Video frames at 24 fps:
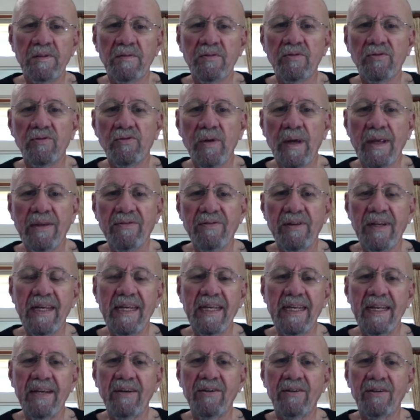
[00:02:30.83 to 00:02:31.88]

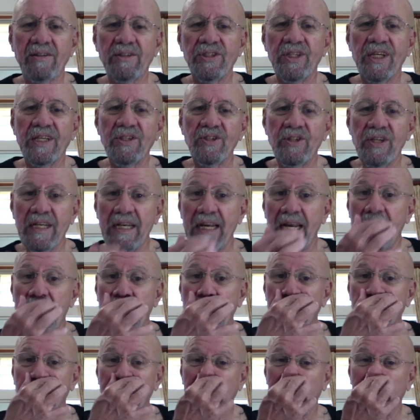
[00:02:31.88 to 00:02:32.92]
translating or changing
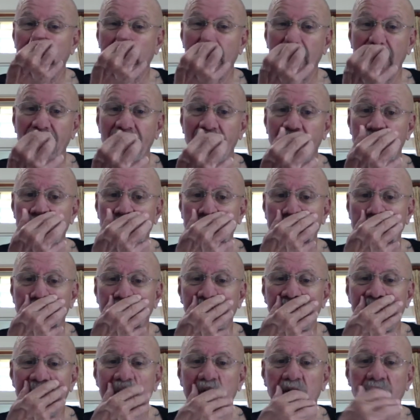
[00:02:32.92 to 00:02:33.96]
names, giving
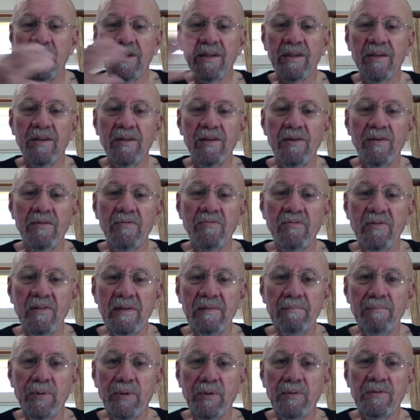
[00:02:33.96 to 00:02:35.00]
names to
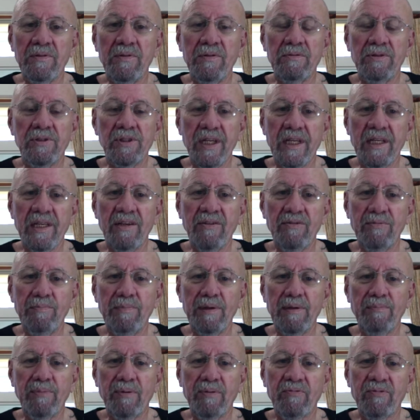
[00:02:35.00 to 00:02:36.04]
both to Chinese
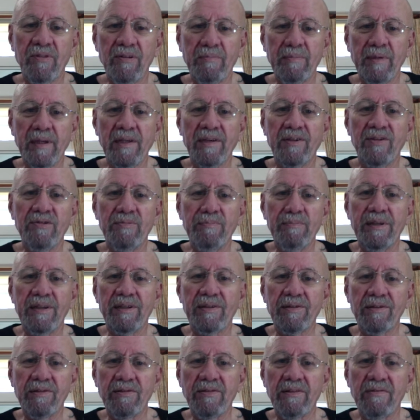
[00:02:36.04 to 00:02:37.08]
people from English
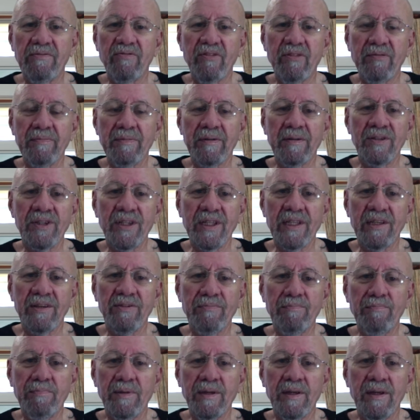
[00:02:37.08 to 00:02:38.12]
speakers and from Chinese
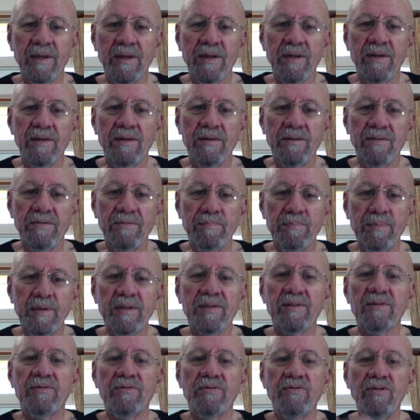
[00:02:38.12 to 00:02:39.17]

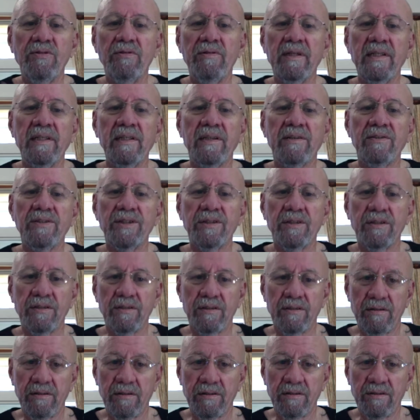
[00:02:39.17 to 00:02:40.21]
speakers to English
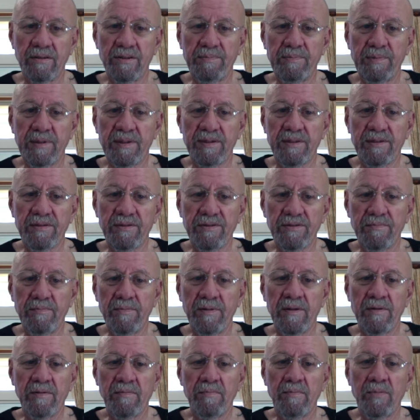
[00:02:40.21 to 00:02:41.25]
speakers,
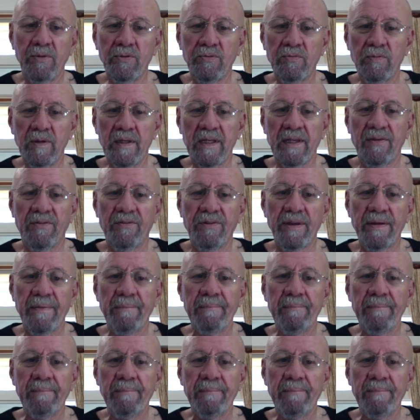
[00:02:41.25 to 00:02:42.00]
both ways.